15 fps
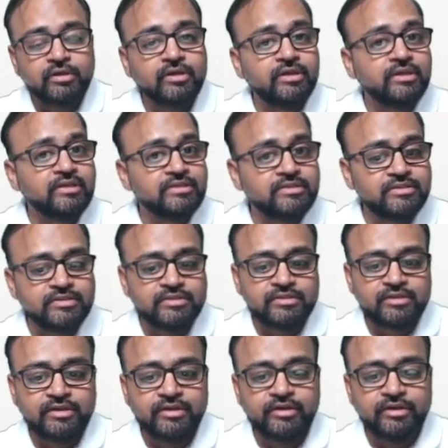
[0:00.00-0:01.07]
is
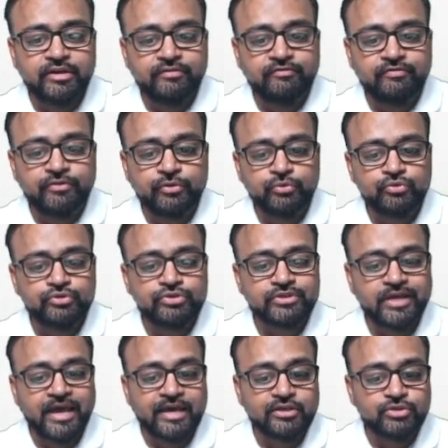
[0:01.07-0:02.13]
diffuse
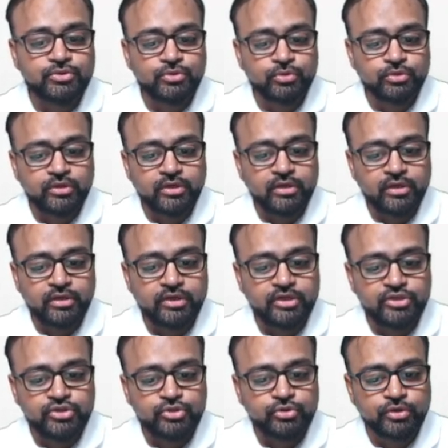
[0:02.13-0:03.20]
axonal
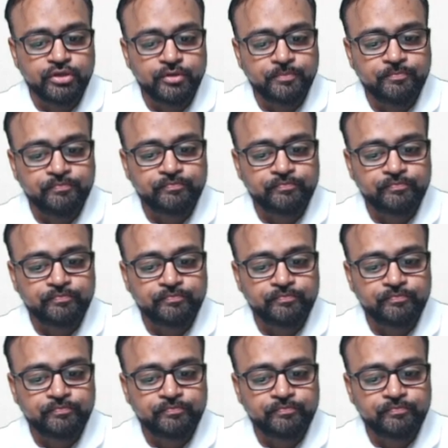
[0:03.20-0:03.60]
injury.